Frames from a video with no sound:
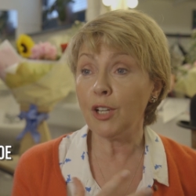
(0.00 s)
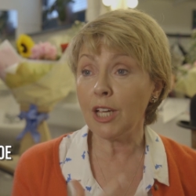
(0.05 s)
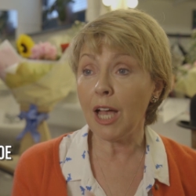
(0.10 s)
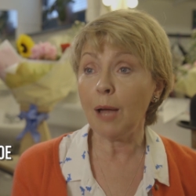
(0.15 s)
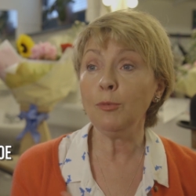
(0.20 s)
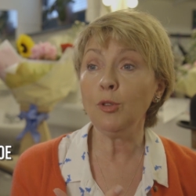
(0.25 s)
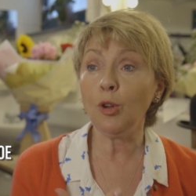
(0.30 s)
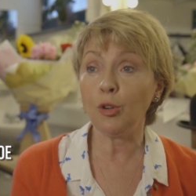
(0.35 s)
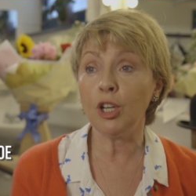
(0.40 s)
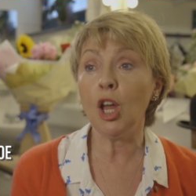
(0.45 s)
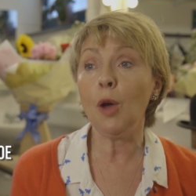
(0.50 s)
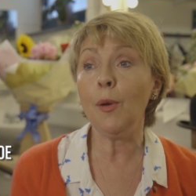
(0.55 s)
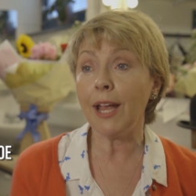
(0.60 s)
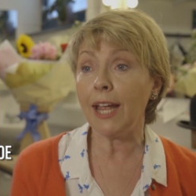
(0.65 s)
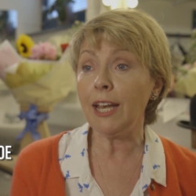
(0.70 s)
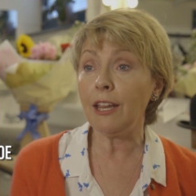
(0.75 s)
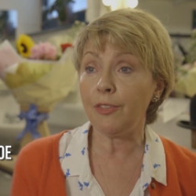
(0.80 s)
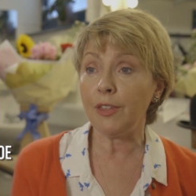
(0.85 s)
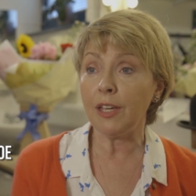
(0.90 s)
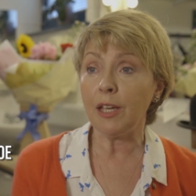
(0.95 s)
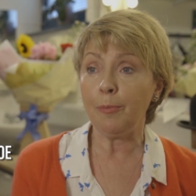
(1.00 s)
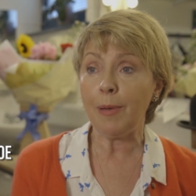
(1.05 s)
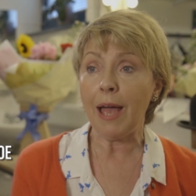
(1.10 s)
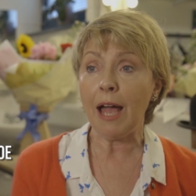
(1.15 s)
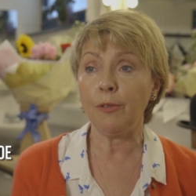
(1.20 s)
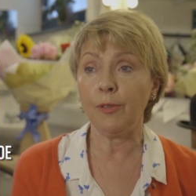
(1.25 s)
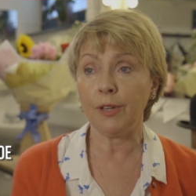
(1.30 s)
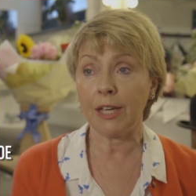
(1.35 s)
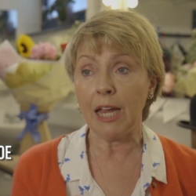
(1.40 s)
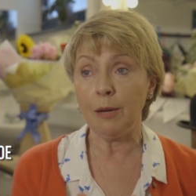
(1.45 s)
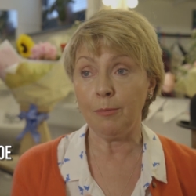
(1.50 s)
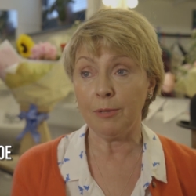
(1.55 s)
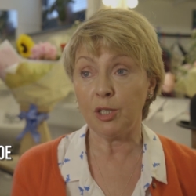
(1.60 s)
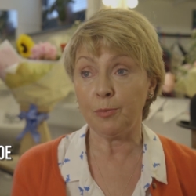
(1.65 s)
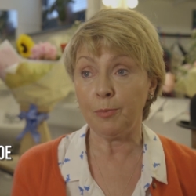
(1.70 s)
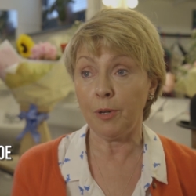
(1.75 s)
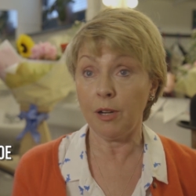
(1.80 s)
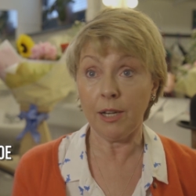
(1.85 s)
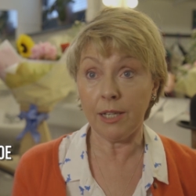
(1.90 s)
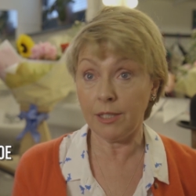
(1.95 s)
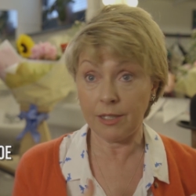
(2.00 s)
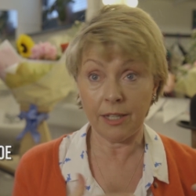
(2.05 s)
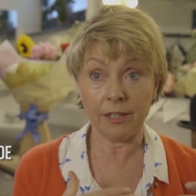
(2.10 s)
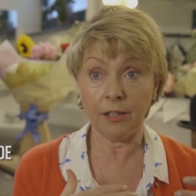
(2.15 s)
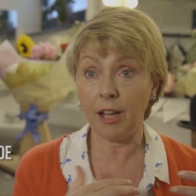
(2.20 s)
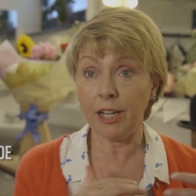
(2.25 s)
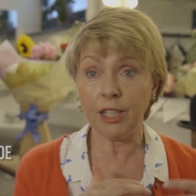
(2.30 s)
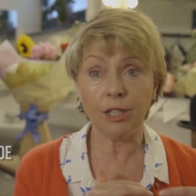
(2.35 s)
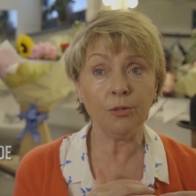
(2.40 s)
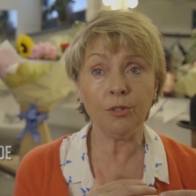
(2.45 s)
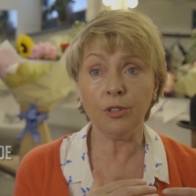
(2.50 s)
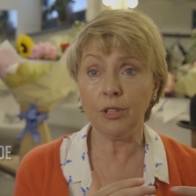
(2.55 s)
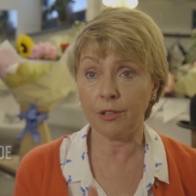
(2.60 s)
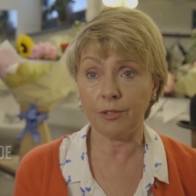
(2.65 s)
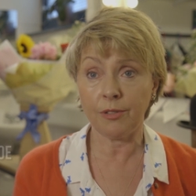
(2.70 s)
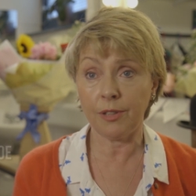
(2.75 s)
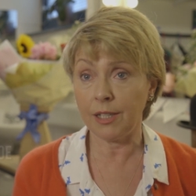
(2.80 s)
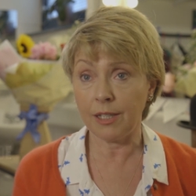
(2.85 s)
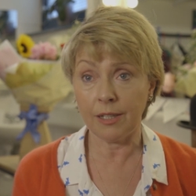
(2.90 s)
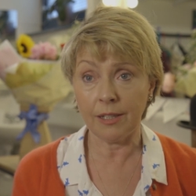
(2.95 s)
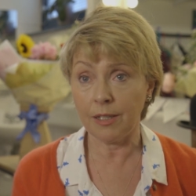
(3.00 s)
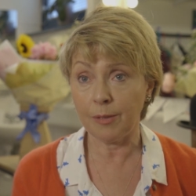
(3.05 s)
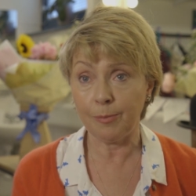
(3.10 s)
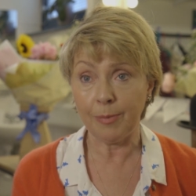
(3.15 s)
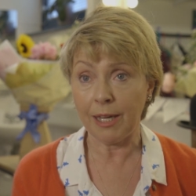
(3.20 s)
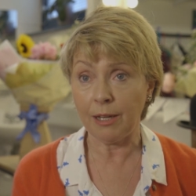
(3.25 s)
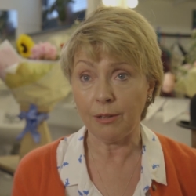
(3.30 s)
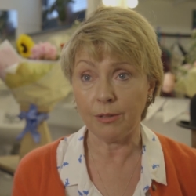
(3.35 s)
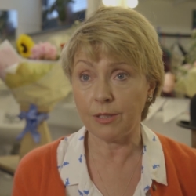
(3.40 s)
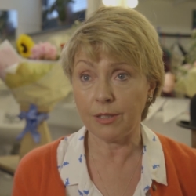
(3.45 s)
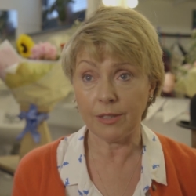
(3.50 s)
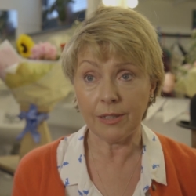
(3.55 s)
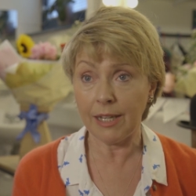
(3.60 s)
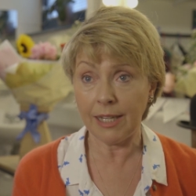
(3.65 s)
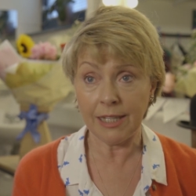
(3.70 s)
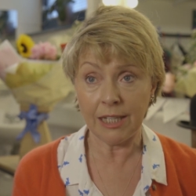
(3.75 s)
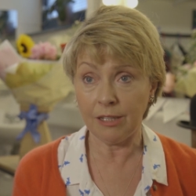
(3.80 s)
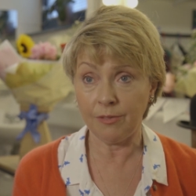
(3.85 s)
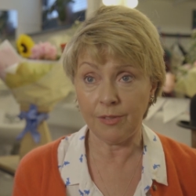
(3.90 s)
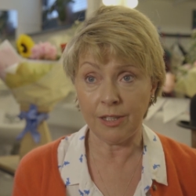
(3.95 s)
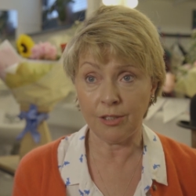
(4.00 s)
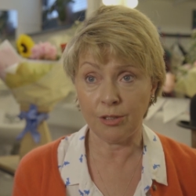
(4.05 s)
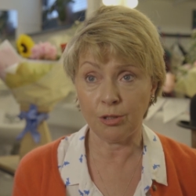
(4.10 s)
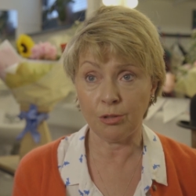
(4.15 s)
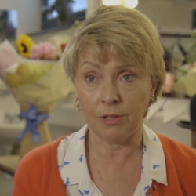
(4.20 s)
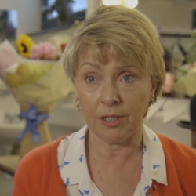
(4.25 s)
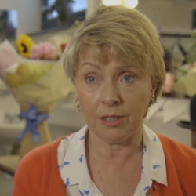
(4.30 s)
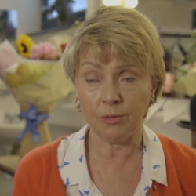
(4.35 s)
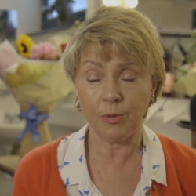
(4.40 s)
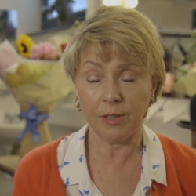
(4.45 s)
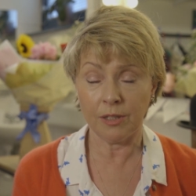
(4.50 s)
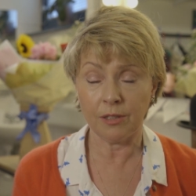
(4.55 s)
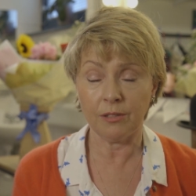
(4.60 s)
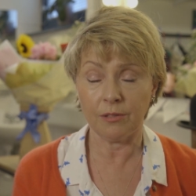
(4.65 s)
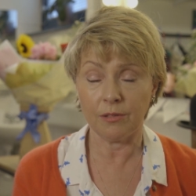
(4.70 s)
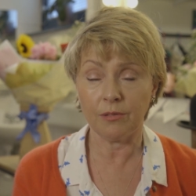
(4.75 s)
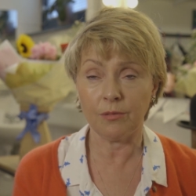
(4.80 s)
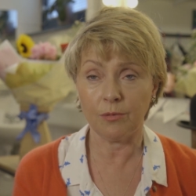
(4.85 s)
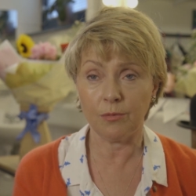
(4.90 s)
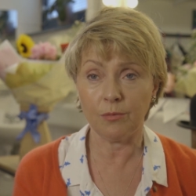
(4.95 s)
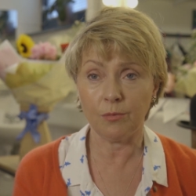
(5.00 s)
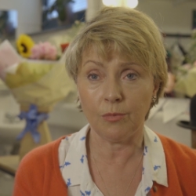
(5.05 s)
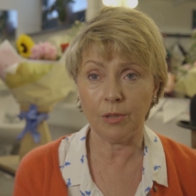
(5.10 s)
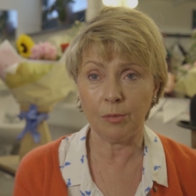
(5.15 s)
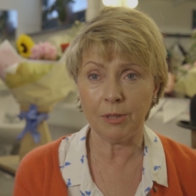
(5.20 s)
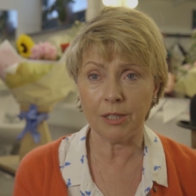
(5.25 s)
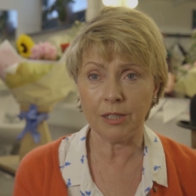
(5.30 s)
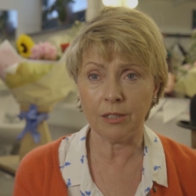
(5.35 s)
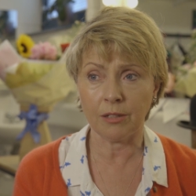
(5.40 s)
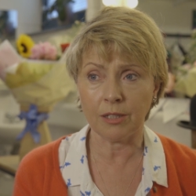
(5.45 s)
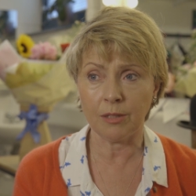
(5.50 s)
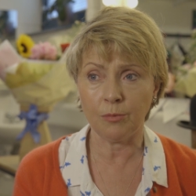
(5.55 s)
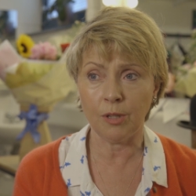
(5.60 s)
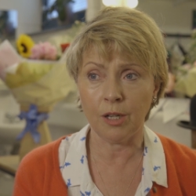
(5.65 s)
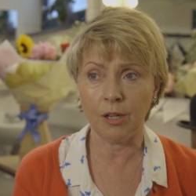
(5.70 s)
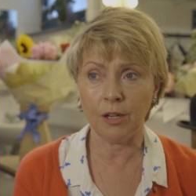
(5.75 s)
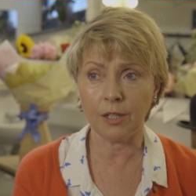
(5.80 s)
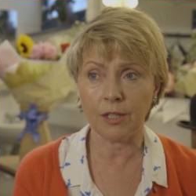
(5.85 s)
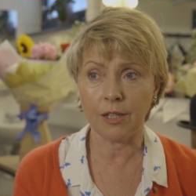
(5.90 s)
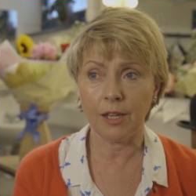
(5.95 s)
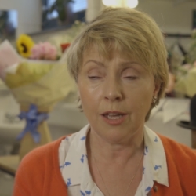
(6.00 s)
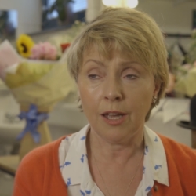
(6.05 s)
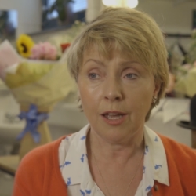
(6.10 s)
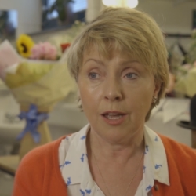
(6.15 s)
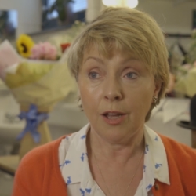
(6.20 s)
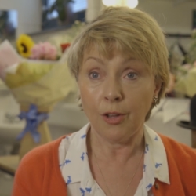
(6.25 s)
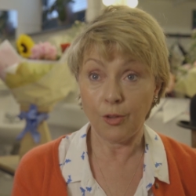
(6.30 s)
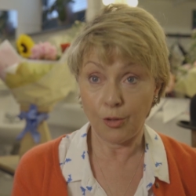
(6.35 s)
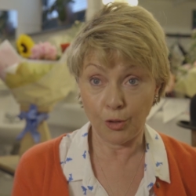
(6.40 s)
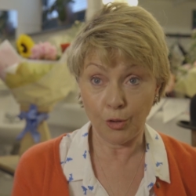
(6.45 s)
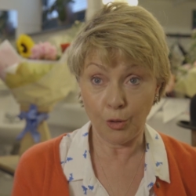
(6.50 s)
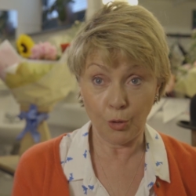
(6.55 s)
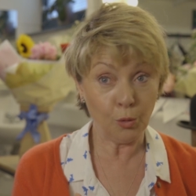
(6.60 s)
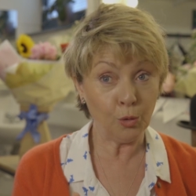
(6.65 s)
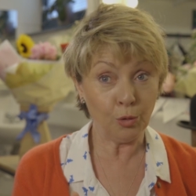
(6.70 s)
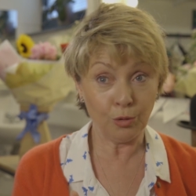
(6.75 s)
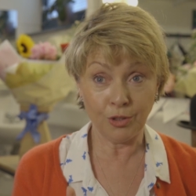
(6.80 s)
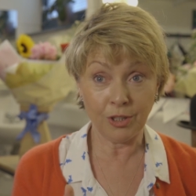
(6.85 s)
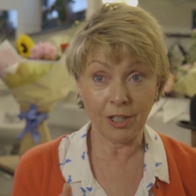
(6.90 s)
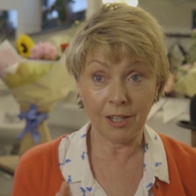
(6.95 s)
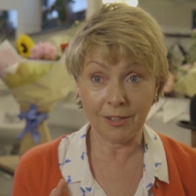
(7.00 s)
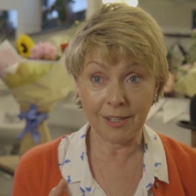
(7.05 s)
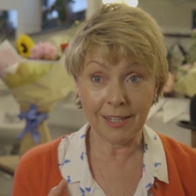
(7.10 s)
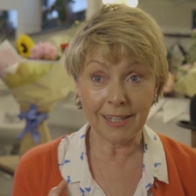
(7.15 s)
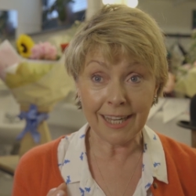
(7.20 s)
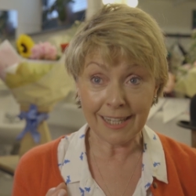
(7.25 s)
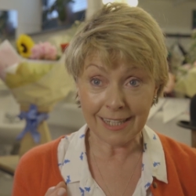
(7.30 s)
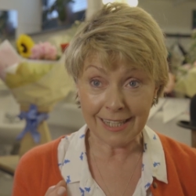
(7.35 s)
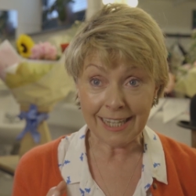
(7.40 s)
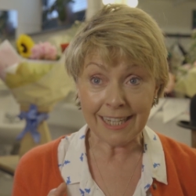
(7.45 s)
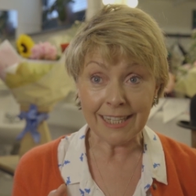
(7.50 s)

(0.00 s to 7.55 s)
you come not knowing anything about the Cambridge spies, and I knew nothing about any of these stories when, when we started work, you'll certainly get an